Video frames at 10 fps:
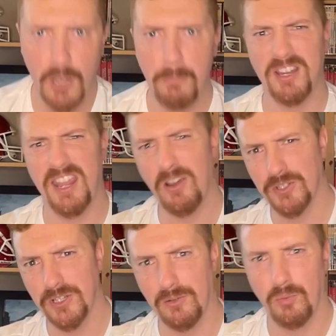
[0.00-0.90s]
But
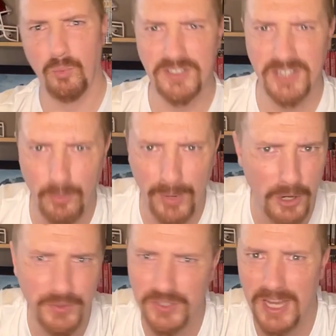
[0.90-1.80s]
Garrison, we
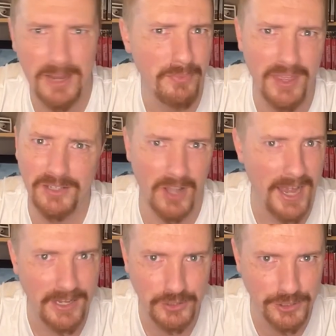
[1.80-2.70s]
heard the same things
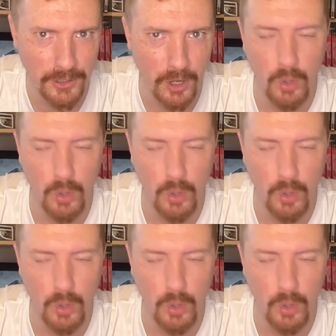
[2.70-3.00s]
last year.